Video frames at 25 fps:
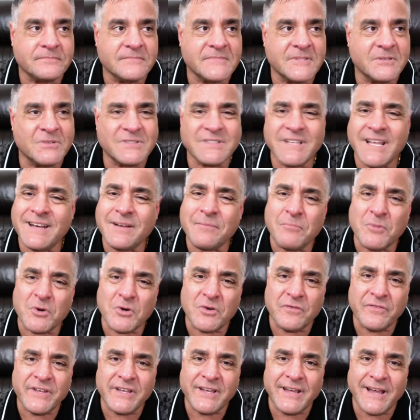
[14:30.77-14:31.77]
Wasn't that a
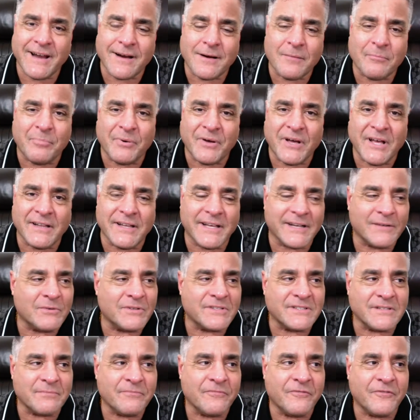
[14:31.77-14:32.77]
movie, Airbud, like with
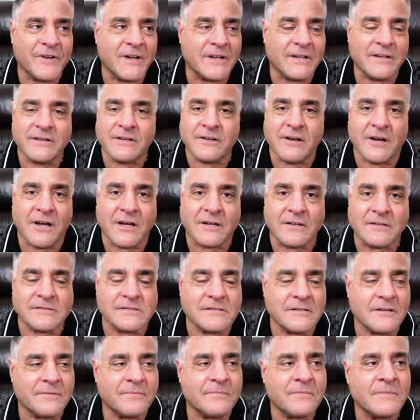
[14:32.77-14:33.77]
some fucking dog or
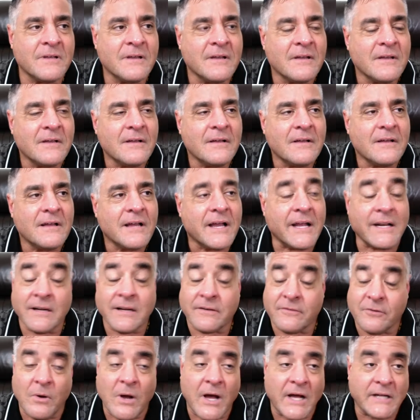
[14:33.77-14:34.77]
something? I
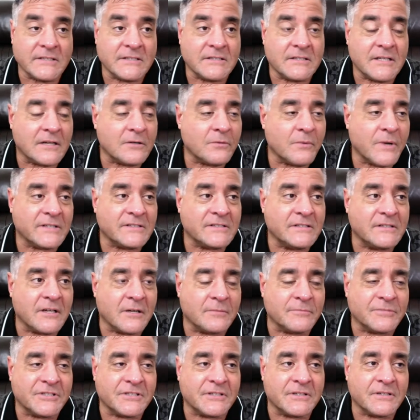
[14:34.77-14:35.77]
never watched. I don't watch
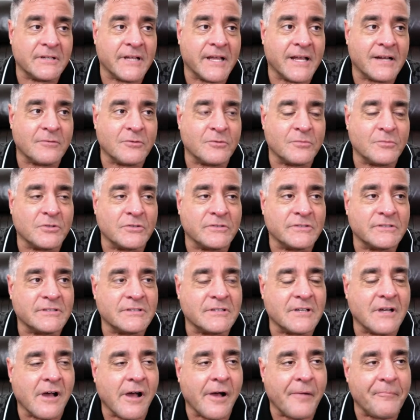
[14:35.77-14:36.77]
dumb shit animal movies.
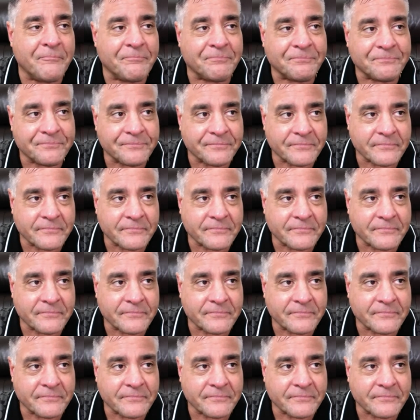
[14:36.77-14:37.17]
Um,